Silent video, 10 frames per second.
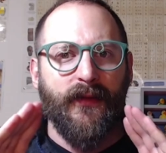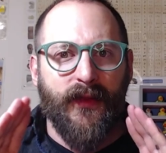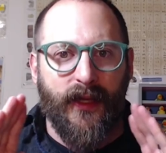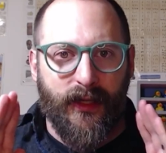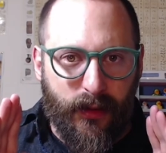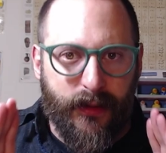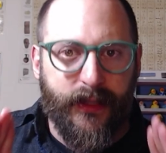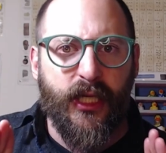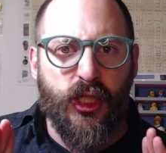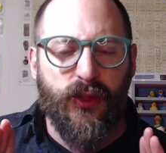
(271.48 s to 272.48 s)
the
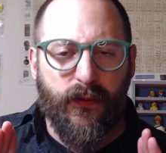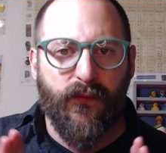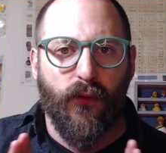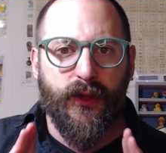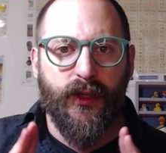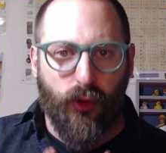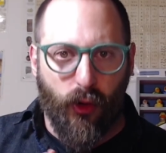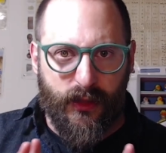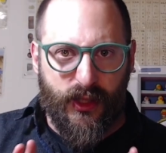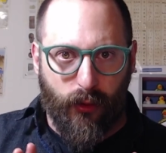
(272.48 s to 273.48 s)
niche for the
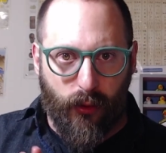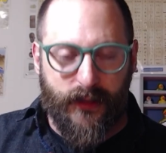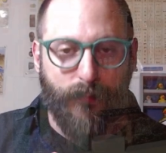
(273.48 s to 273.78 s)
Torah scrolls, the